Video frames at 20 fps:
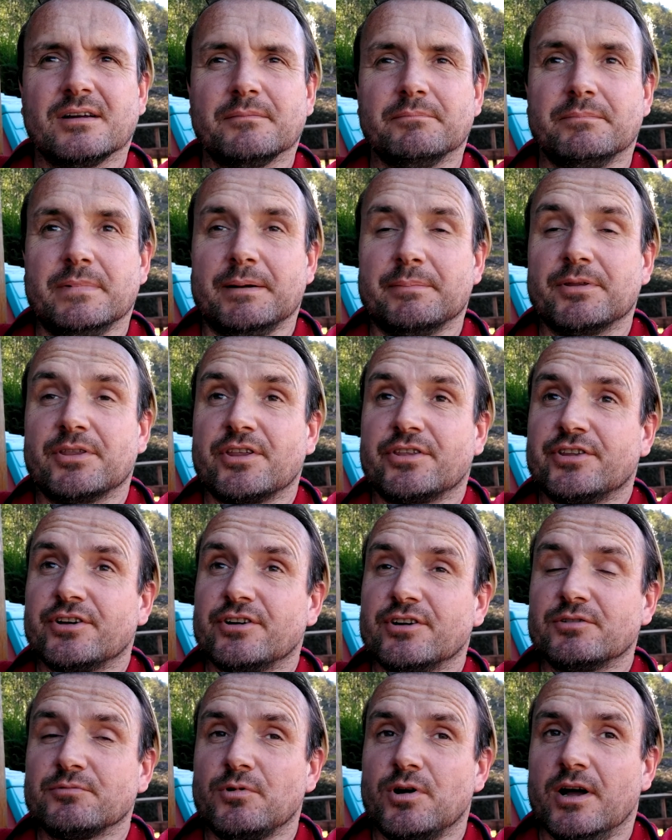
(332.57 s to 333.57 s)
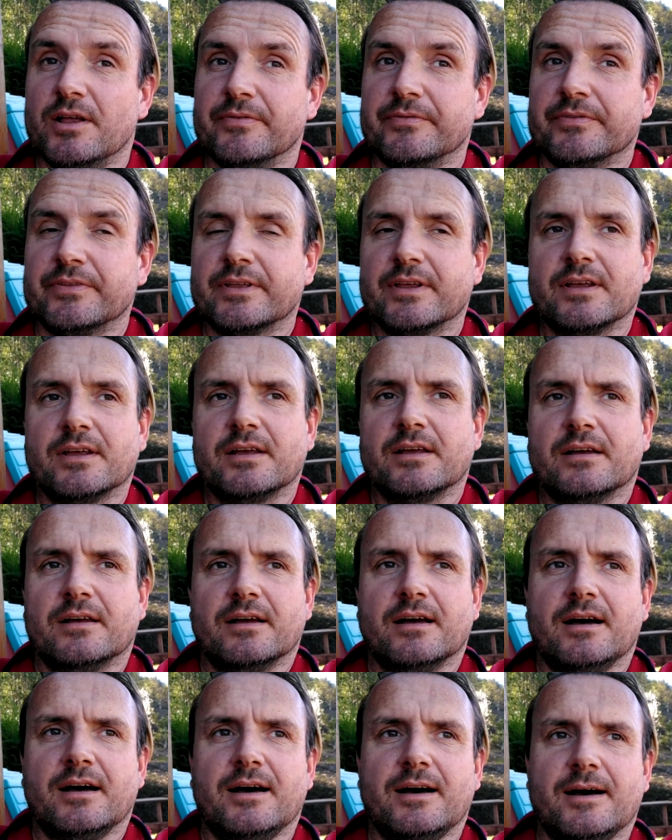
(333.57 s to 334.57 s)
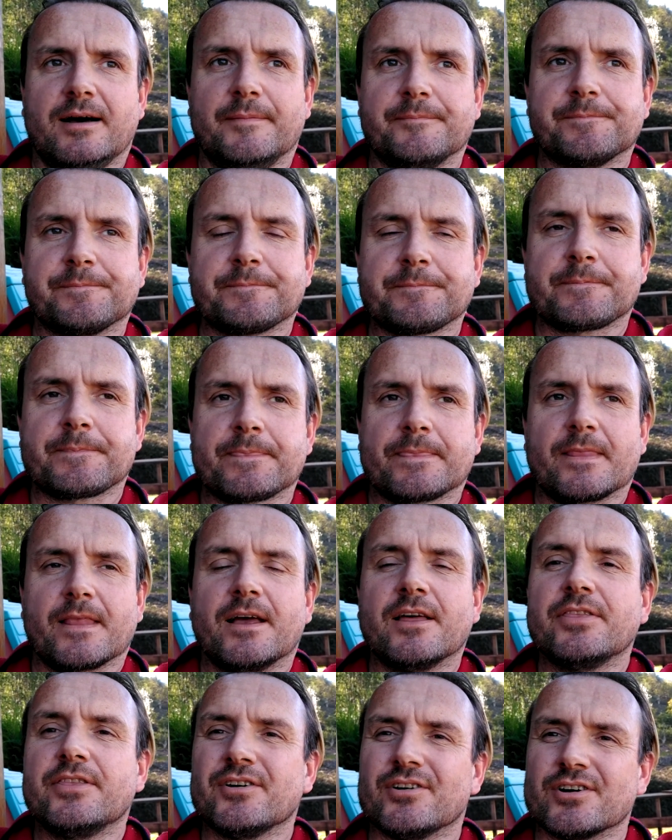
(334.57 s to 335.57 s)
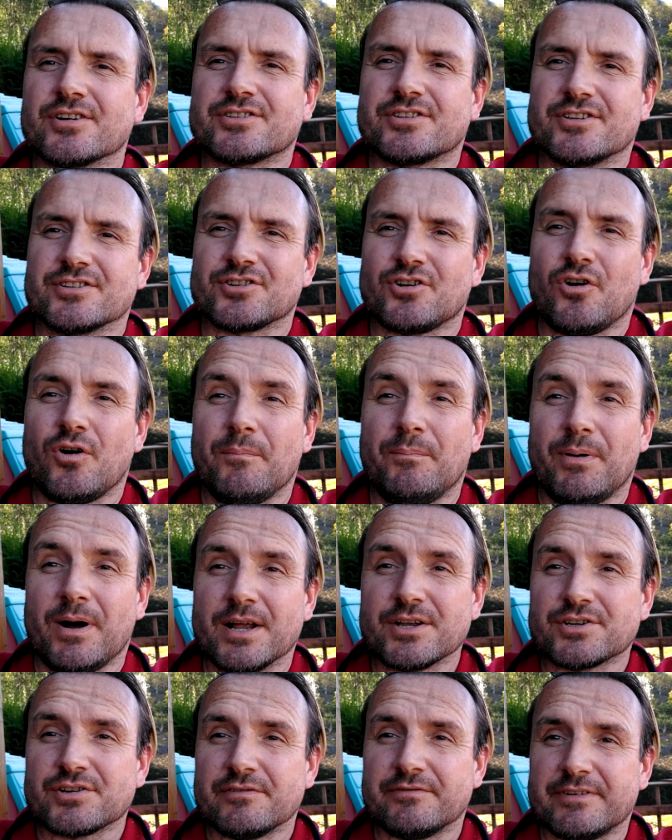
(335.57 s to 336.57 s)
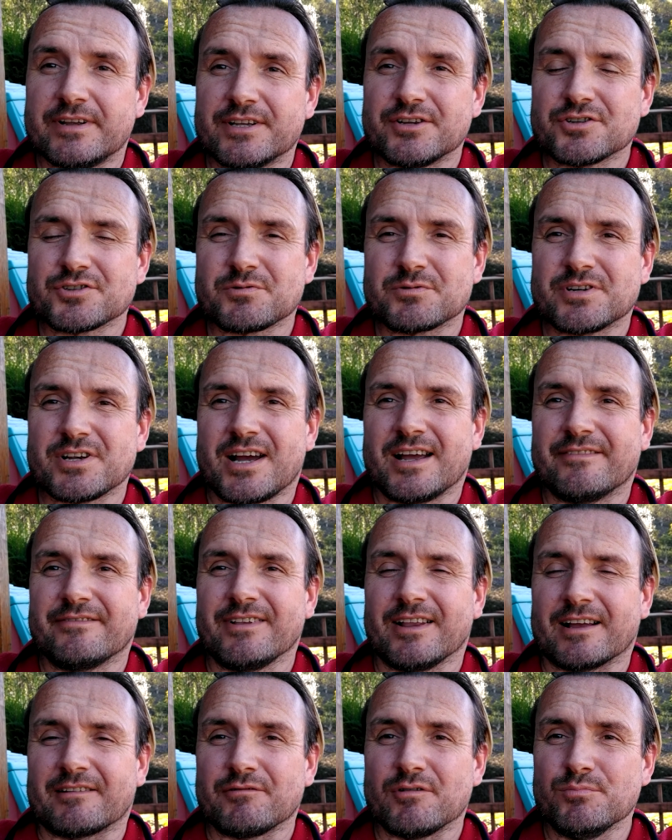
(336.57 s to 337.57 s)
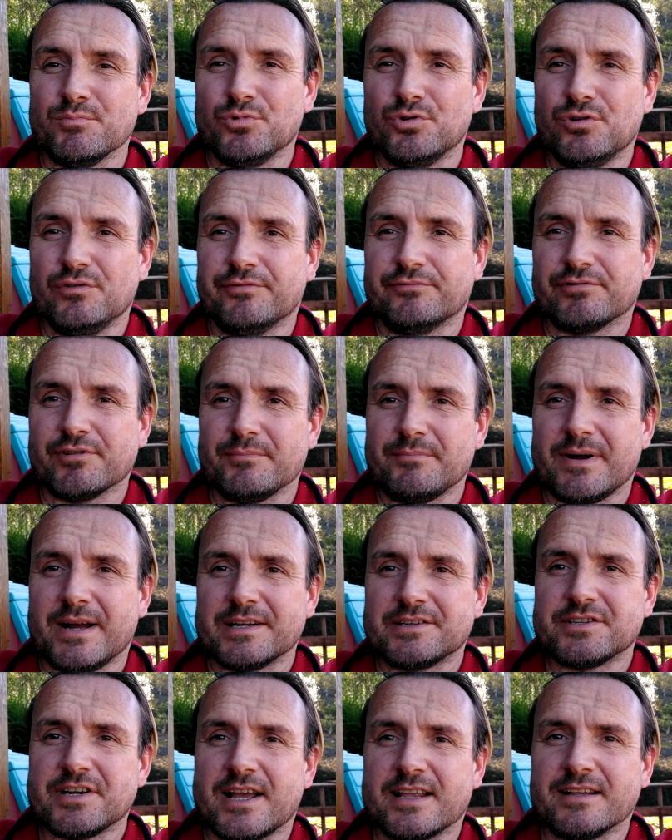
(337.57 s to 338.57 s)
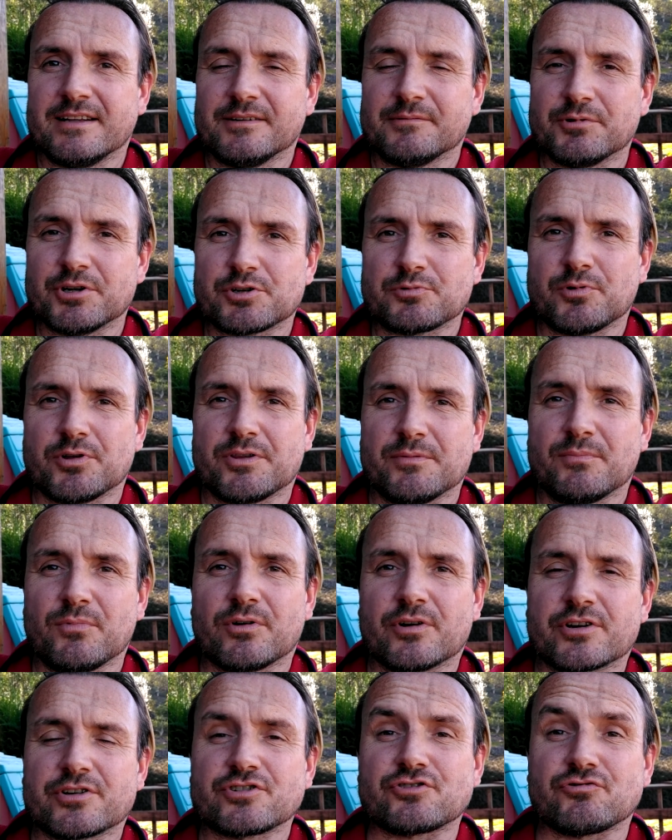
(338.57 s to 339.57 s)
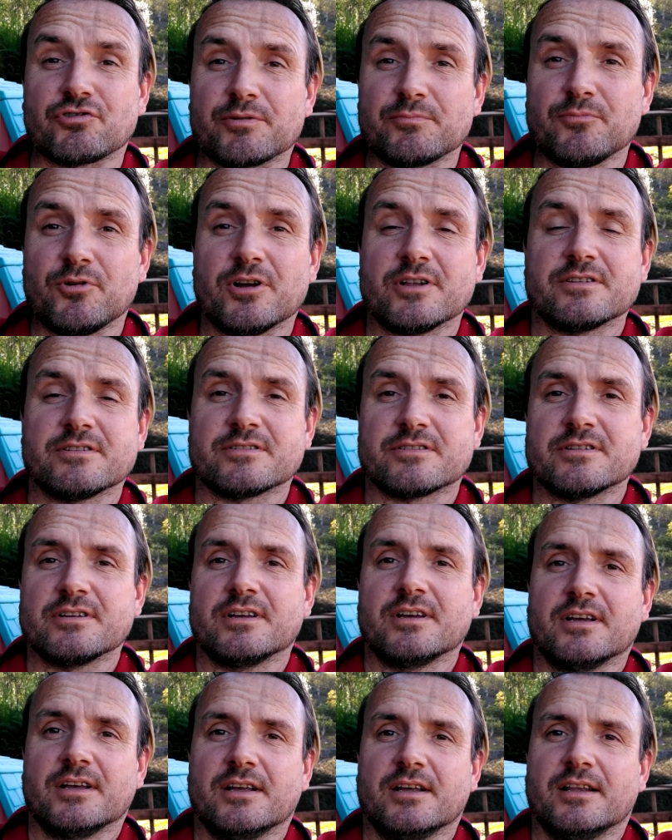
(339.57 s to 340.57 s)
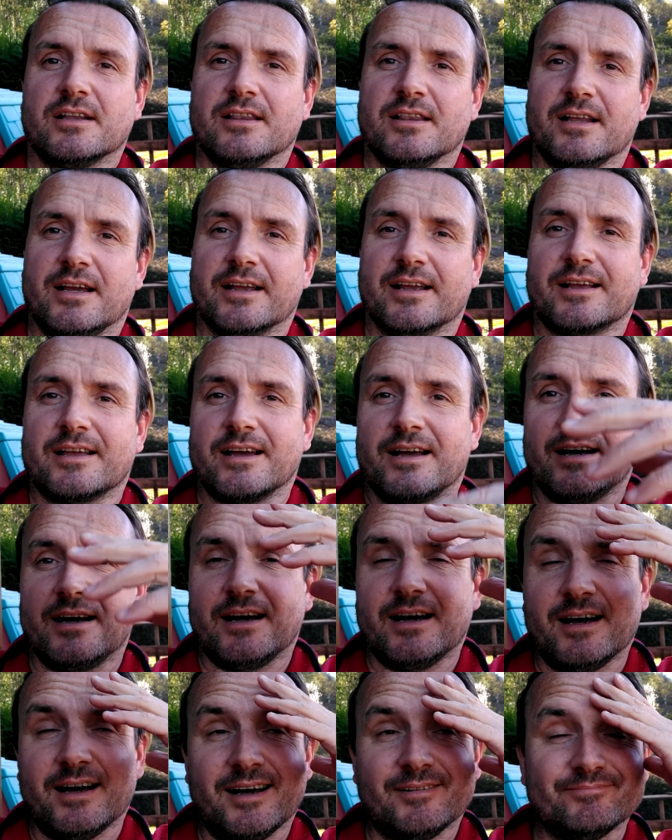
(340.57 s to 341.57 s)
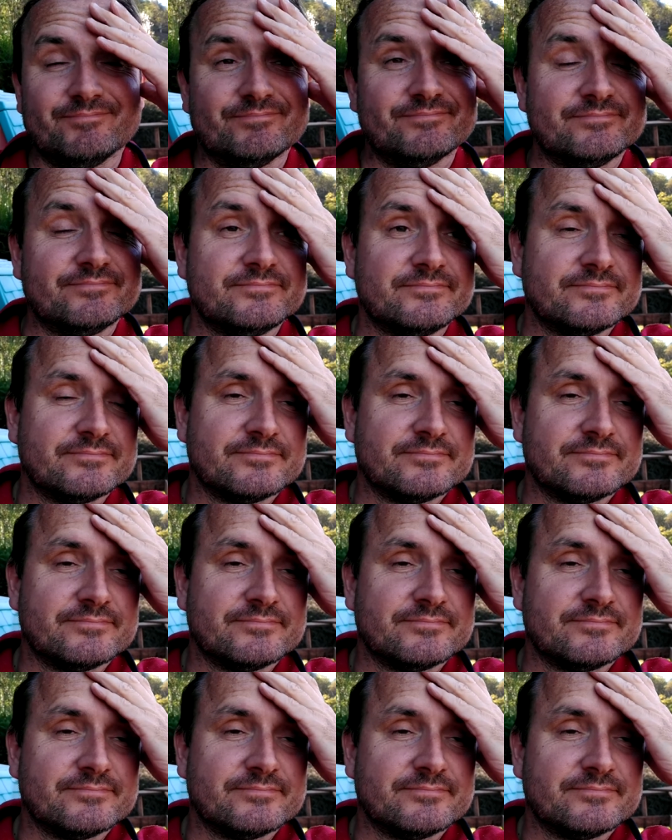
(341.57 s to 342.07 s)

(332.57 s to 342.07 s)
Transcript: maybe the third one. There's a whole bunch of videos which I've like removed from my channel, which were the more extreme ones. Like, yeah, I mean,